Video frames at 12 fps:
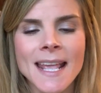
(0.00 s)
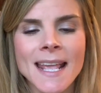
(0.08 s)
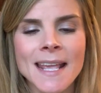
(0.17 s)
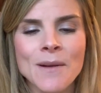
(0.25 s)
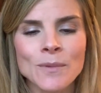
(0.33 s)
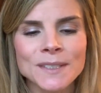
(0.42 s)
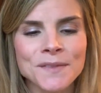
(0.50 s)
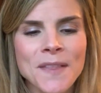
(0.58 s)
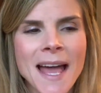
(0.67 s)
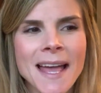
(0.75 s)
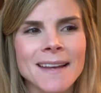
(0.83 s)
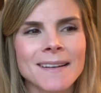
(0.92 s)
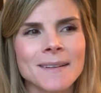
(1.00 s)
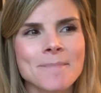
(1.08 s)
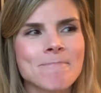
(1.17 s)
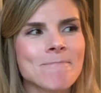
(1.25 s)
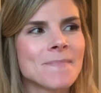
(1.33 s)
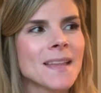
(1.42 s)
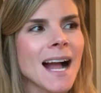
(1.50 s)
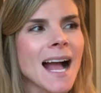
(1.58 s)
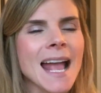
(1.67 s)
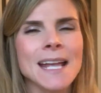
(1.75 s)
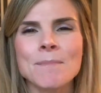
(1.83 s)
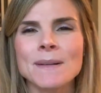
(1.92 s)
It was that
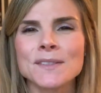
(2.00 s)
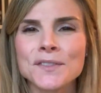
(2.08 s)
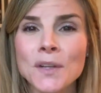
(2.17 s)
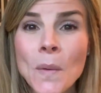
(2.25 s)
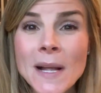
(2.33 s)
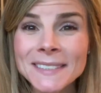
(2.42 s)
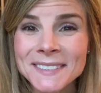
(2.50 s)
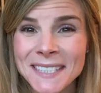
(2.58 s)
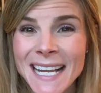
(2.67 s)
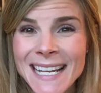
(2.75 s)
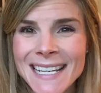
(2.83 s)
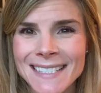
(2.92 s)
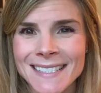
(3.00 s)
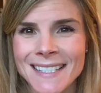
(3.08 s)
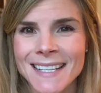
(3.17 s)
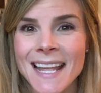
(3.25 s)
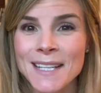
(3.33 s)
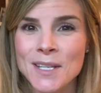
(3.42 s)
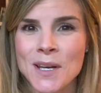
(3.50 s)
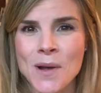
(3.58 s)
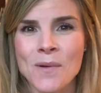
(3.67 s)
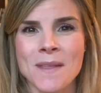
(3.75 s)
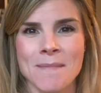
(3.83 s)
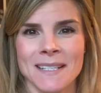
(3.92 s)
I had been so excited to get to
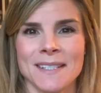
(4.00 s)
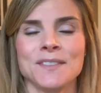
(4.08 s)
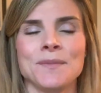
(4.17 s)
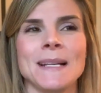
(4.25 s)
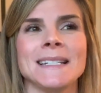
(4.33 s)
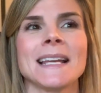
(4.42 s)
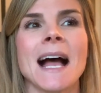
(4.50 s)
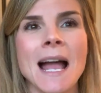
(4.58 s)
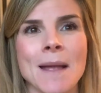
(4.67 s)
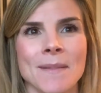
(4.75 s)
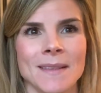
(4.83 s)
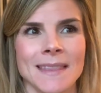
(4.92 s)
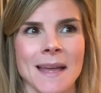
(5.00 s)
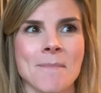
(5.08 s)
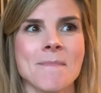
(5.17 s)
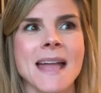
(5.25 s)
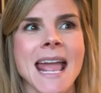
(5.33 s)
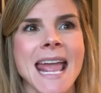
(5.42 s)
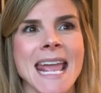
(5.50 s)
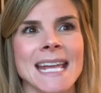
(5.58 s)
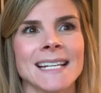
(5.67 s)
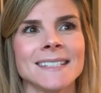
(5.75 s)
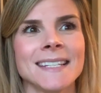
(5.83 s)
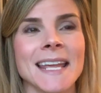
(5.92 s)
know them and to spend time with them,
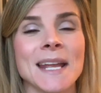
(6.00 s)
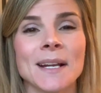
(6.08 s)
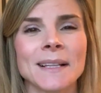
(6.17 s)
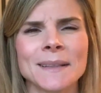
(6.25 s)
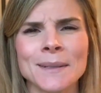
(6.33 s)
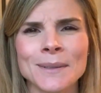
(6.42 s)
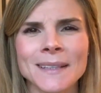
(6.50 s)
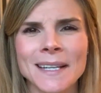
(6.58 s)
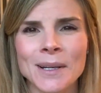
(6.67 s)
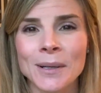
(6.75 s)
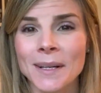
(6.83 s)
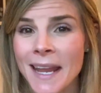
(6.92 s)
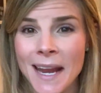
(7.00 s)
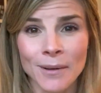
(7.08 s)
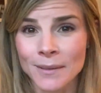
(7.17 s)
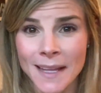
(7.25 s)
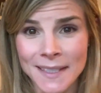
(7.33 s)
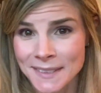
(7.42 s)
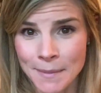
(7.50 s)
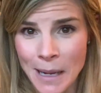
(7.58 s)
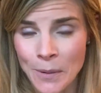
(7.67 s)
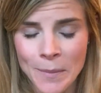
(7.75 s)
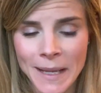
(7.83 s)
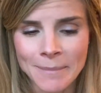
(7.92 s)
and they clearly could care less
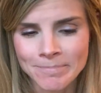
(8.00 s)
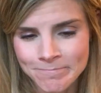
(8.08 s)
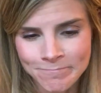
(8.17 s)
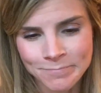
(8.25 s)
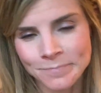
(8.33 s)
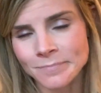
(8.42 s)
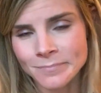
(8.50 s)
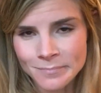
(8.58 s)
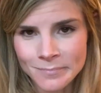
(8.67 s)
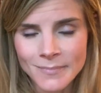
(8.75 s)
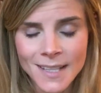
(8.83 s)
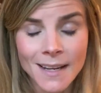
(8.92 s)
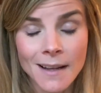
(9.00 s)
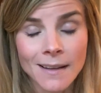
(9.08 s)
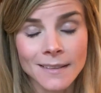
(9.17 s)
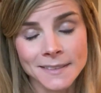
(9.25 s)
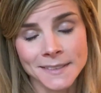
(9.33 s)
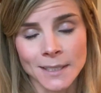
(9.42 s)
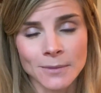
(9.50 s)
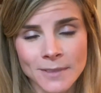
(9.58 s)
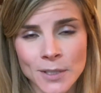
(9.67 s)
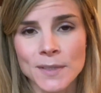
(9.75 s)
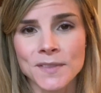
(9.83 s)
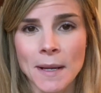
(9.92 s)
about me. So
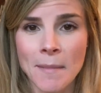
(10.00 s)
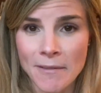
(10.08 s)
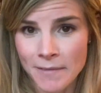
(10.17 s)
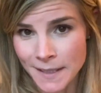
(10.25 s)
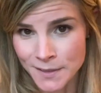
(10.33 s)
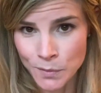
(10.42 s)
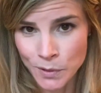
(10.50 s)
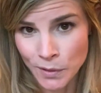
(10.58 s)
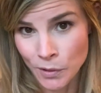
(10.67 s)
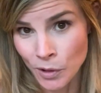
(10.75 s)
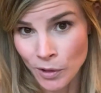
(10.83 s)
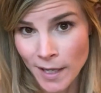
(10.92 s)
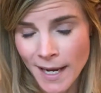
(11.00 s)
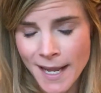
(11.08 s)
you could say my feelings were a little hurt, I